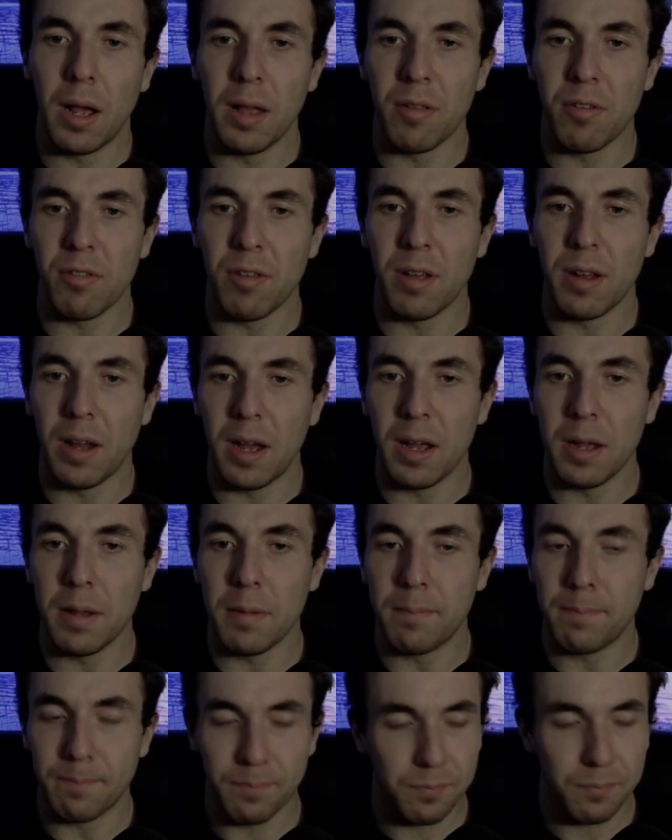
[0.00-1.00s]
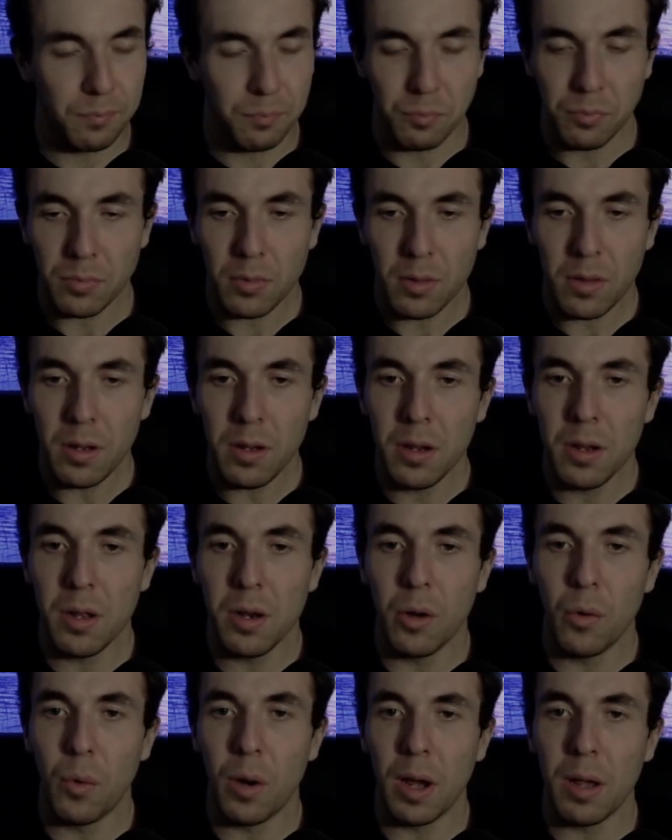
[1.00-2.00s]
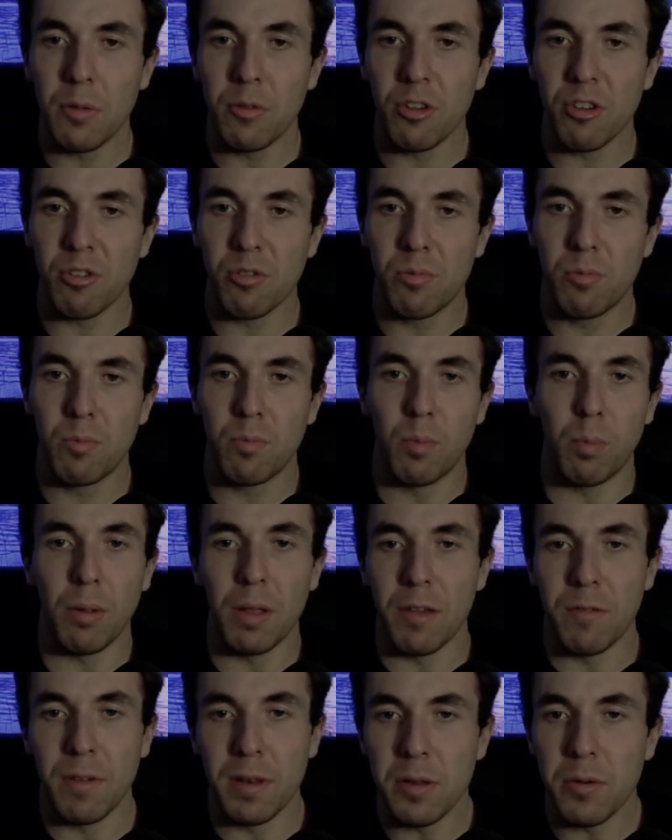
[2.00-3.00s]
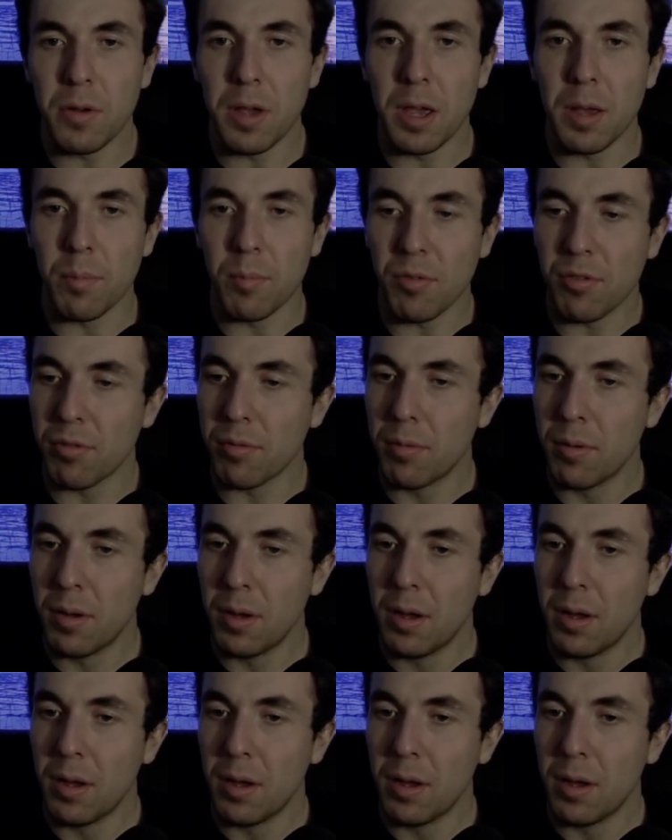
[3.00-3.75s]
instead I just play video games.